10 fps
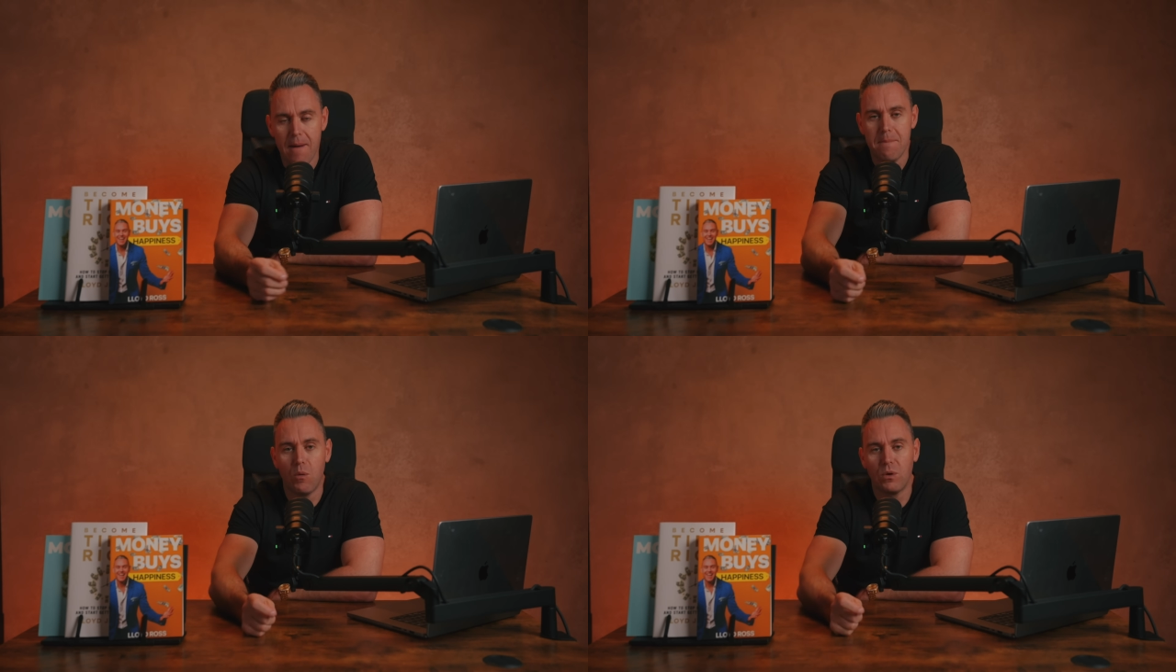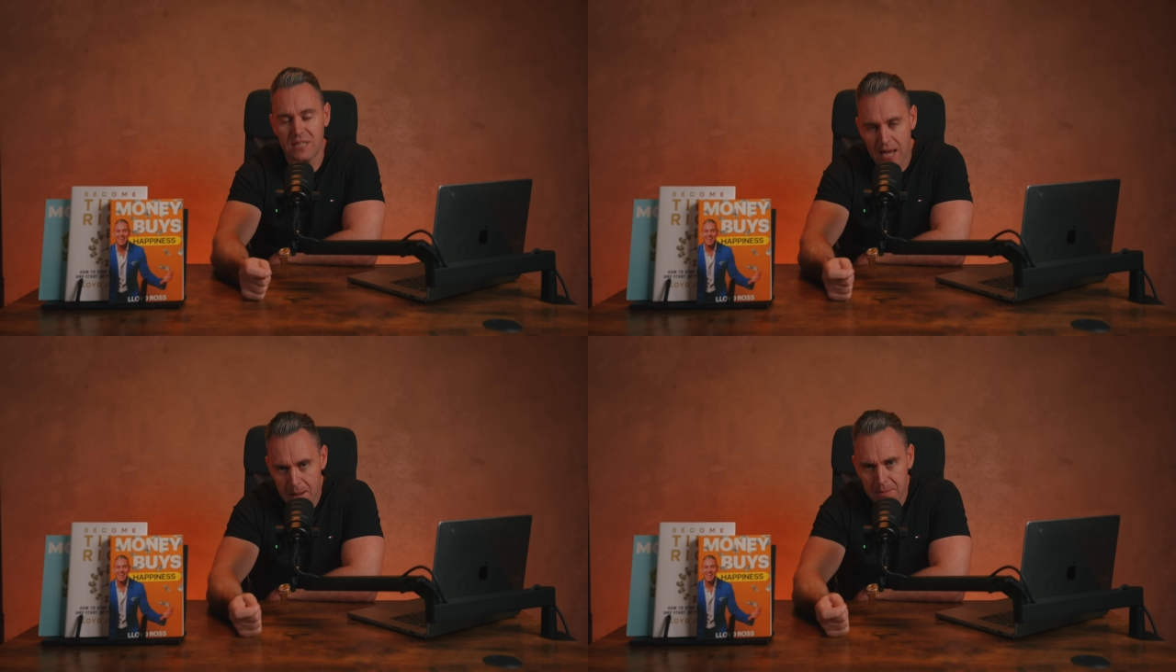But what's
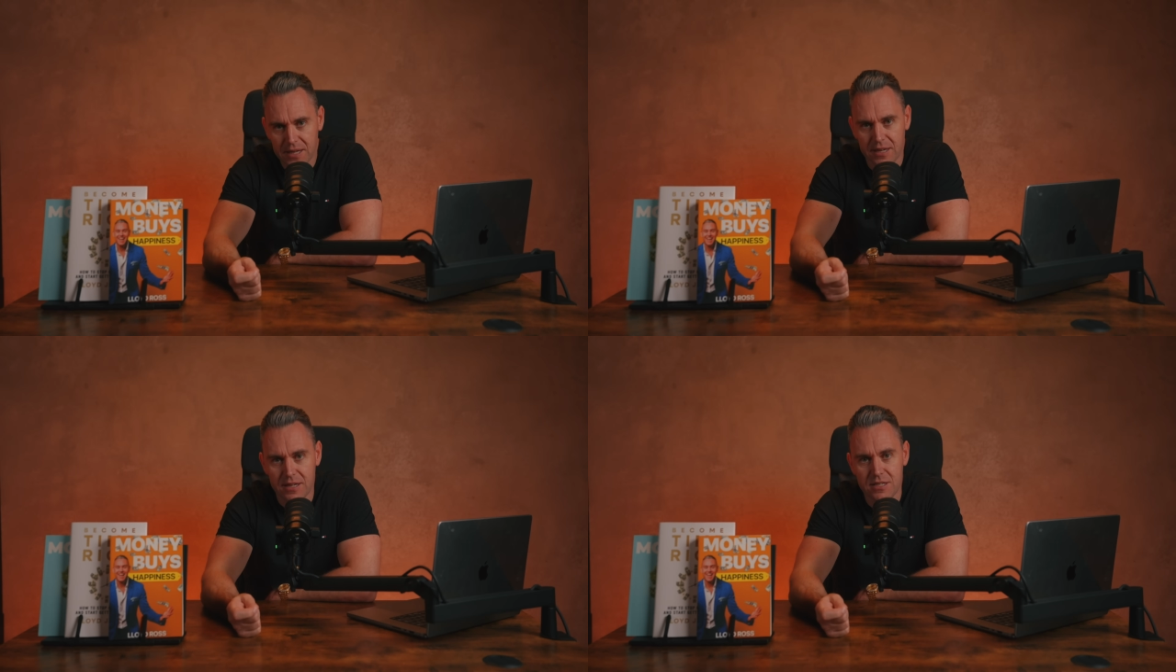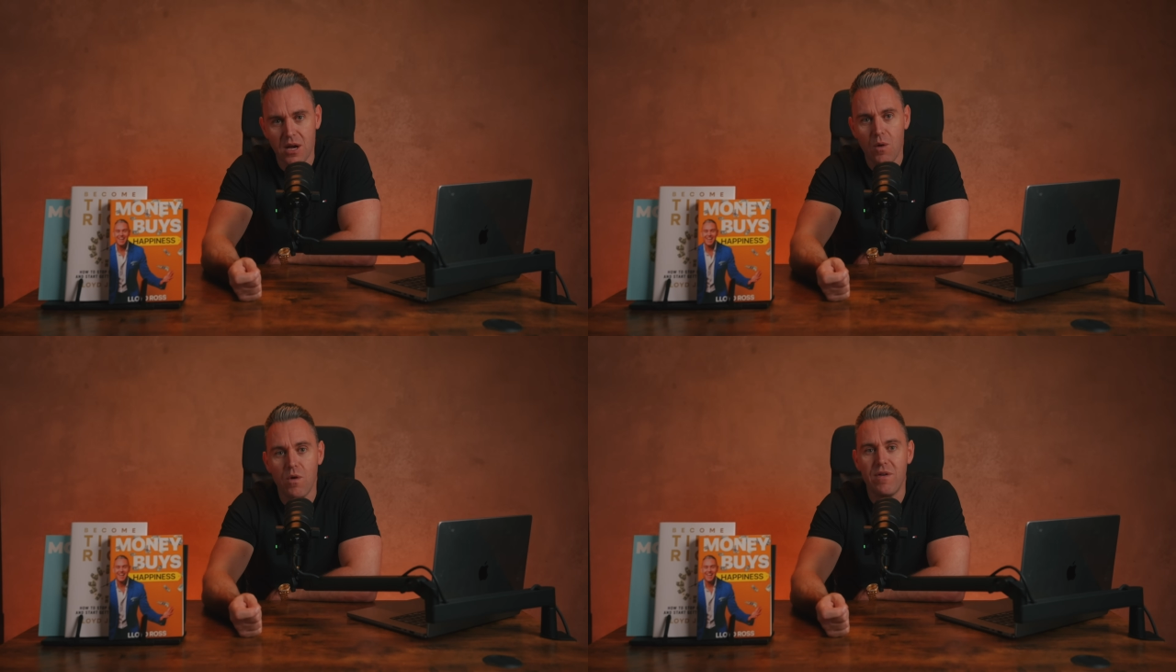happening is
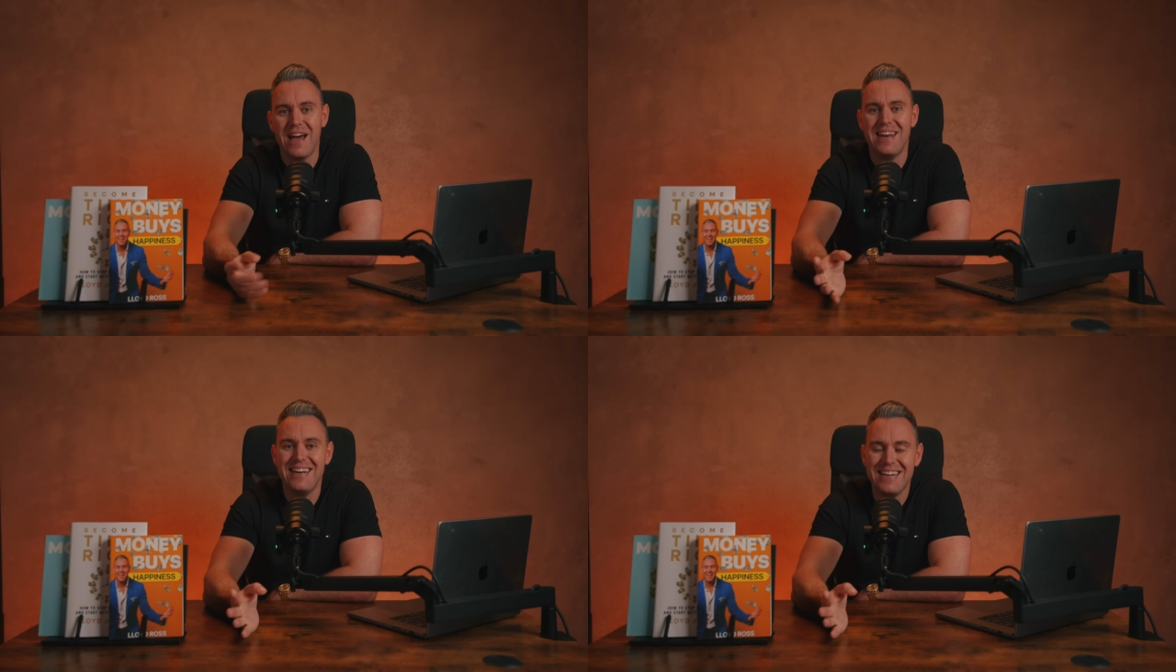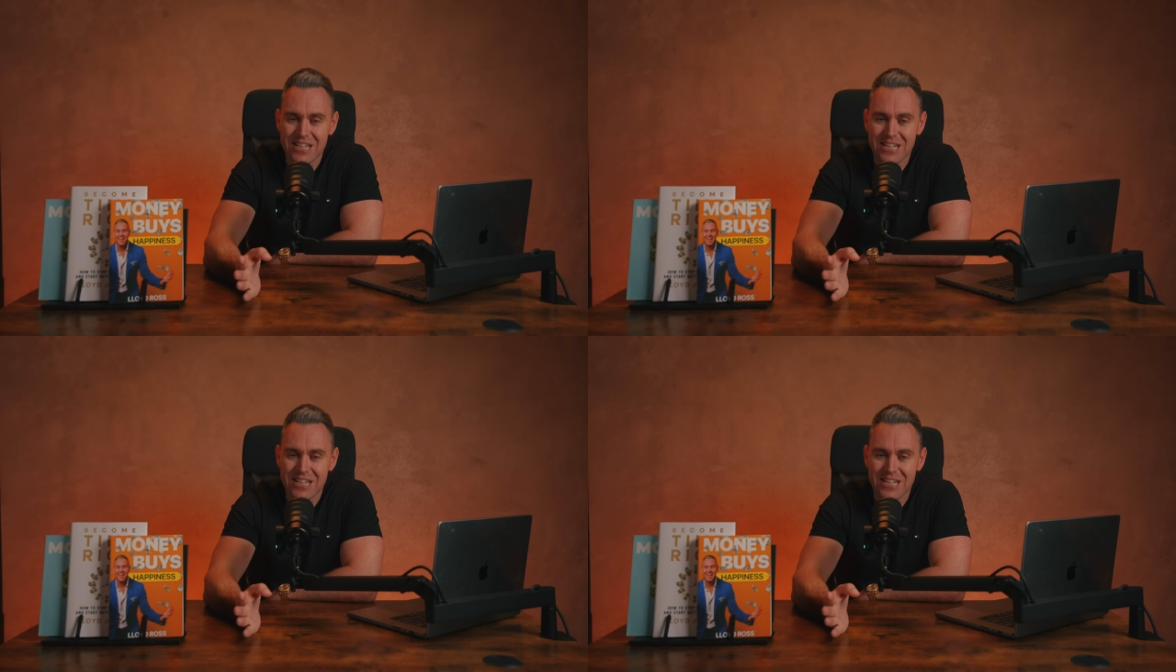we've had